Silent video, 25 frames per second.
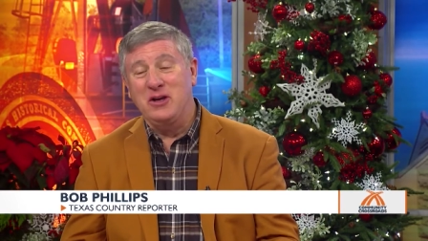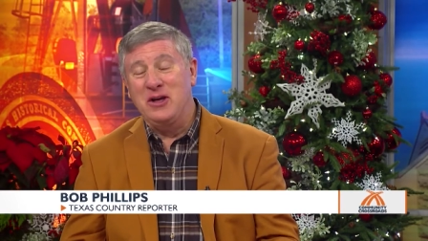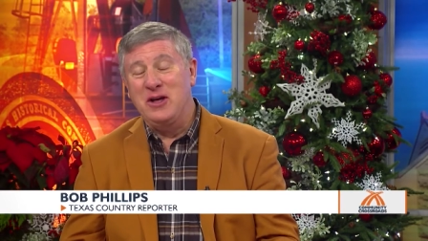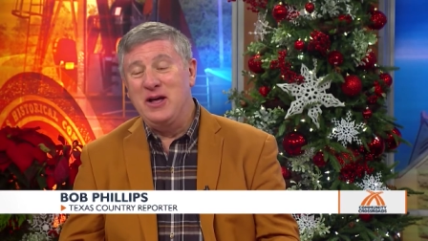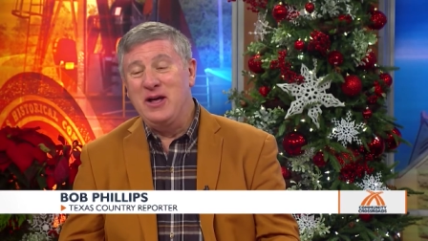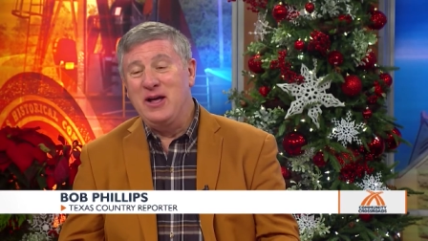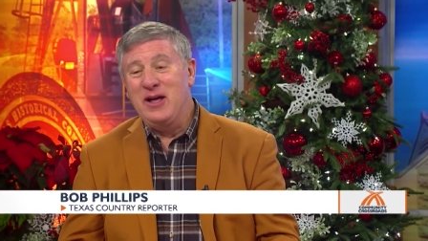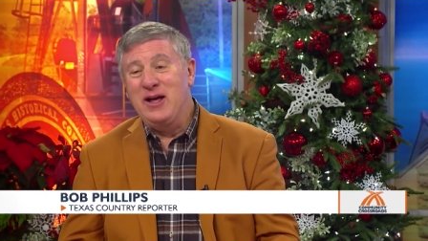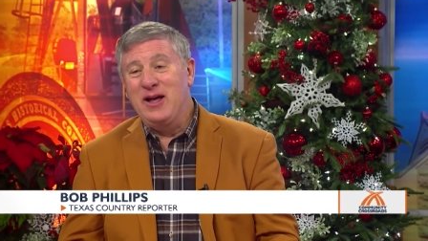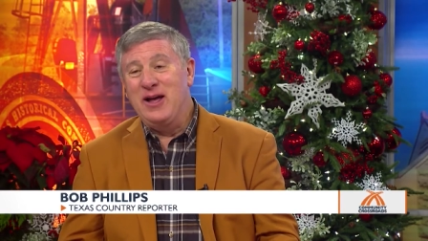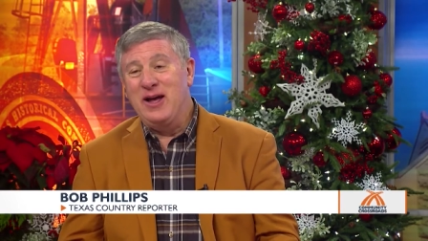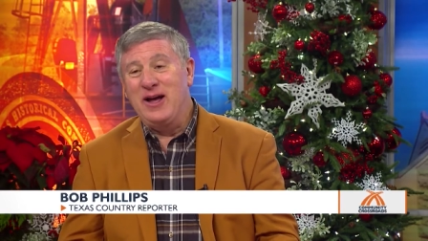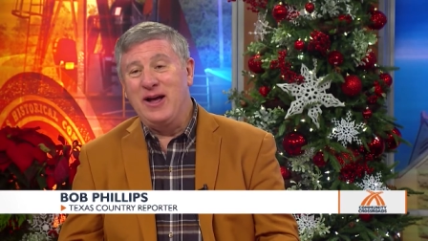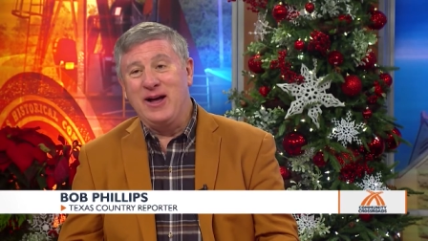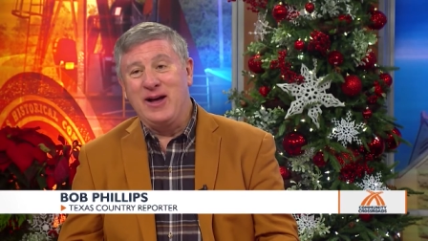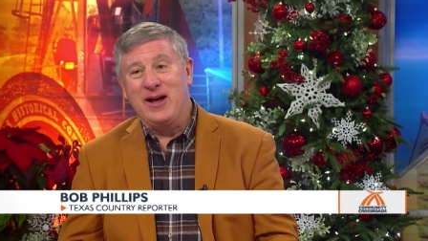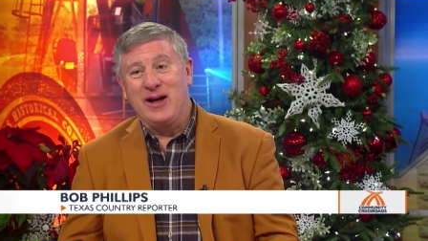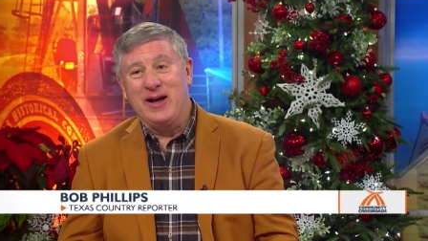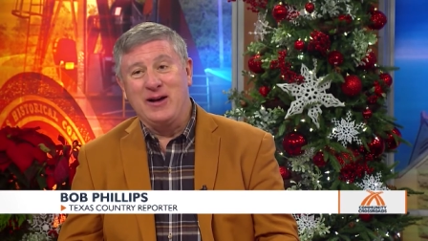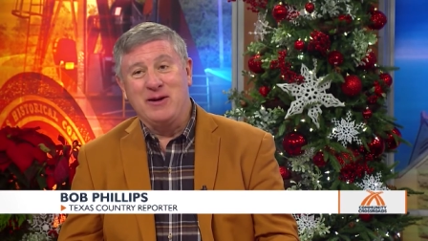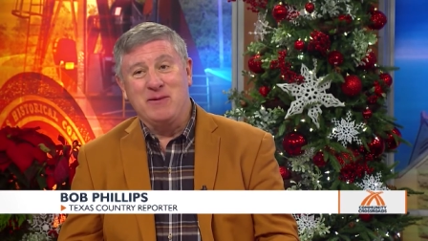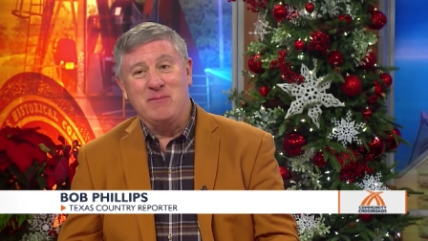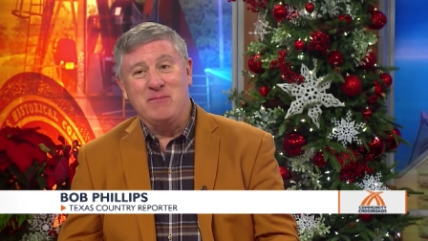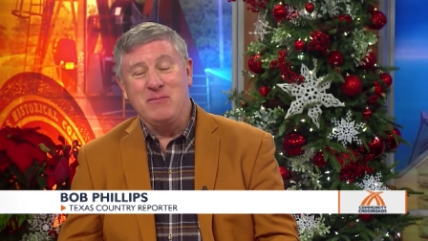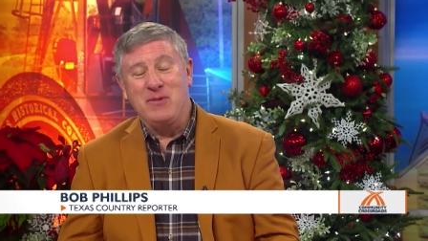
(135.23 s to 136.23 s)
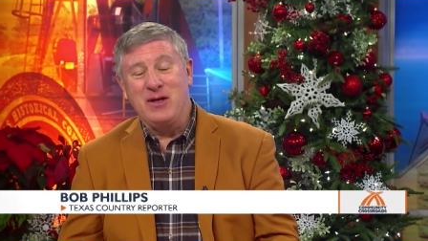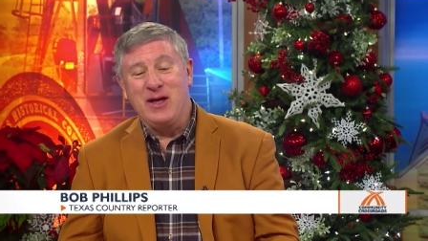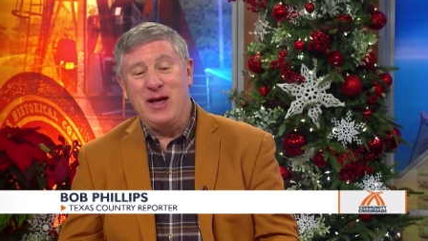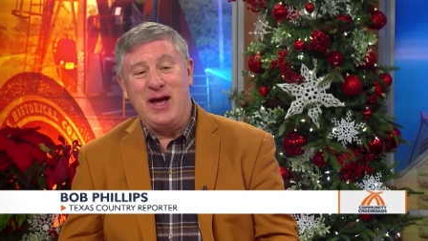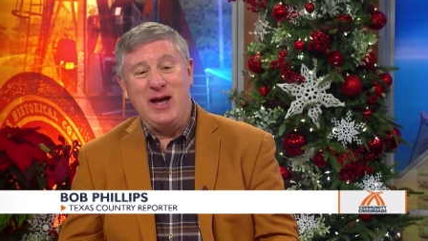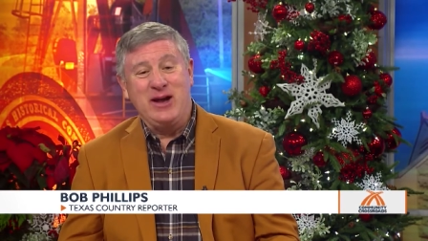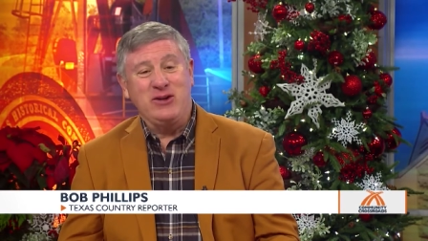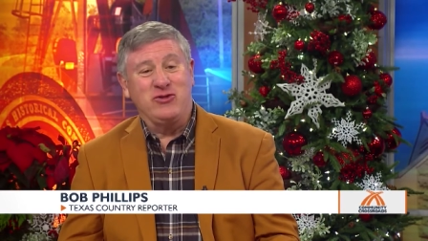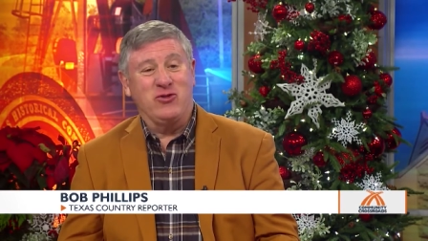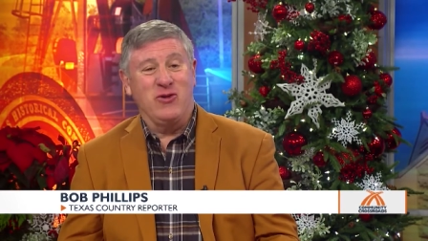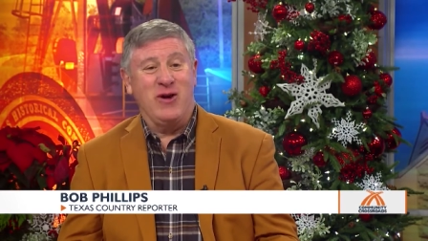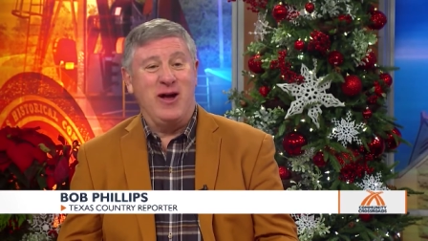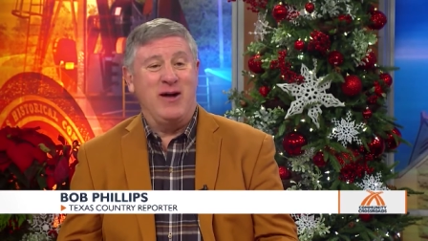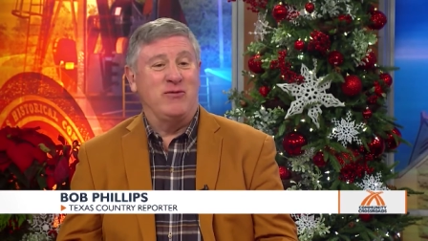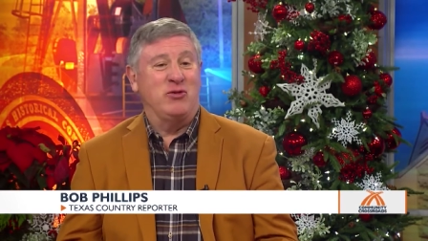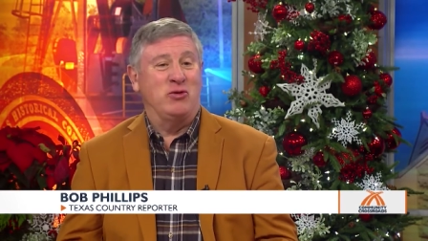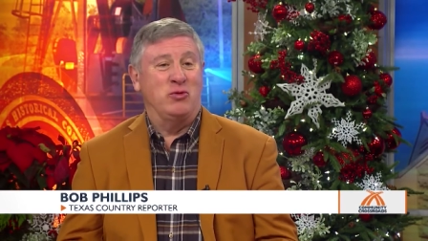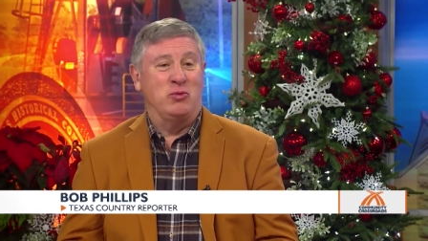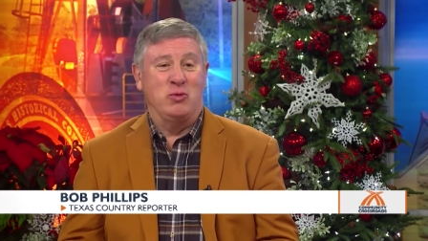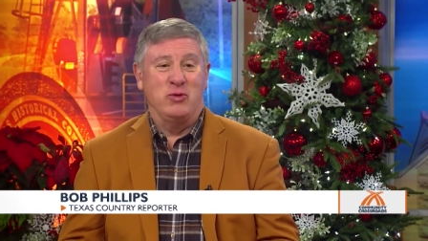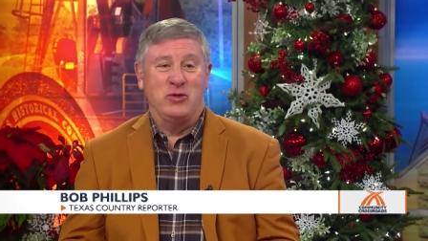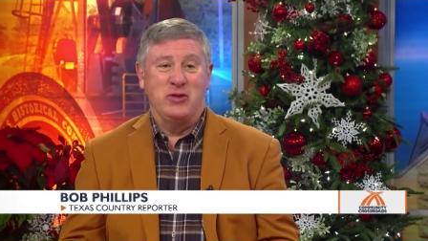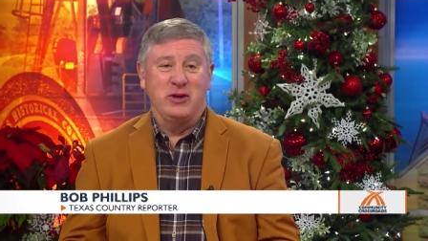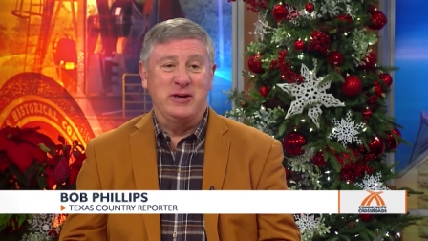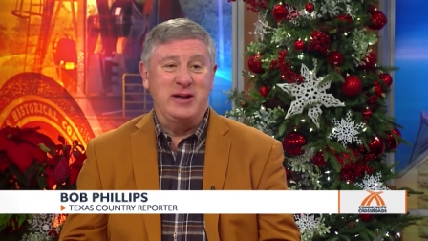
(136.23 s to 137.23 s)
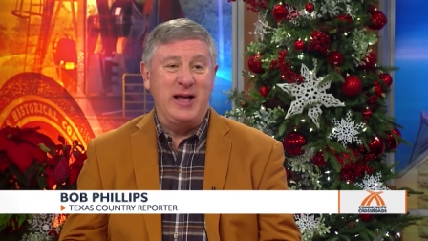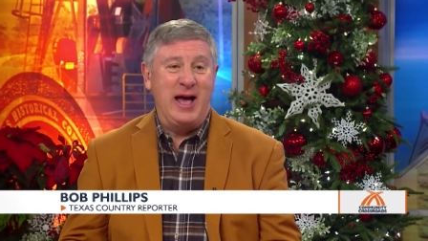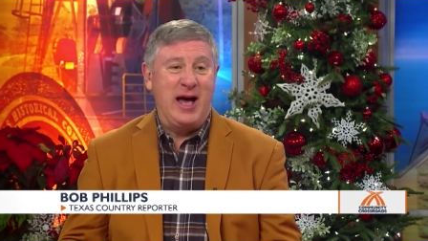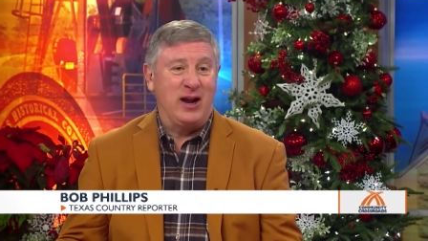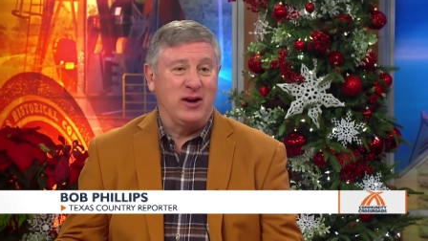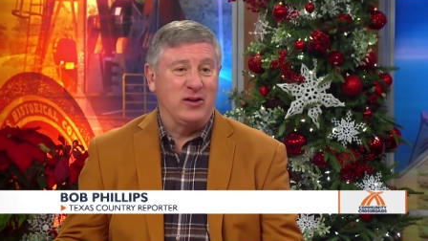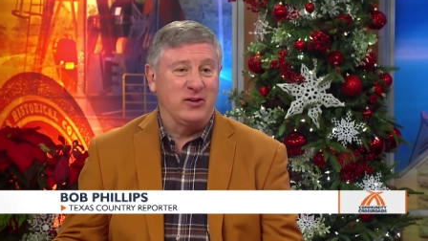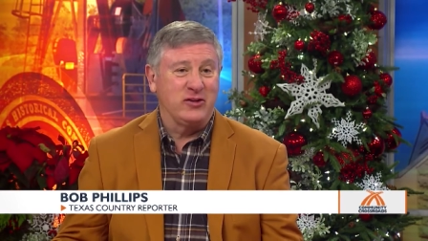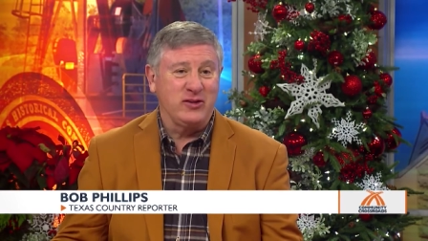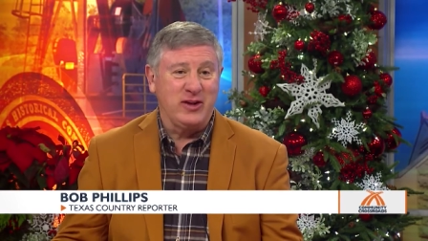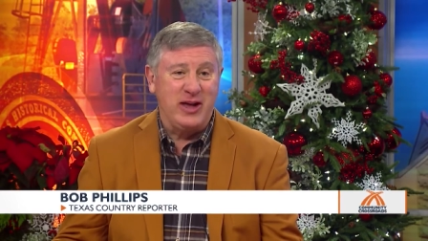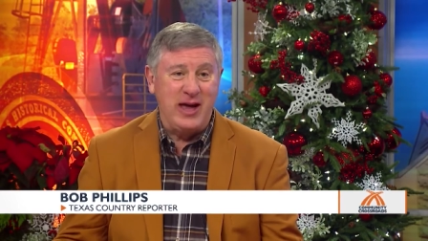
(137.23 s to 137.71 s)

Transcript: Wow. Um, I traveled with the Dallas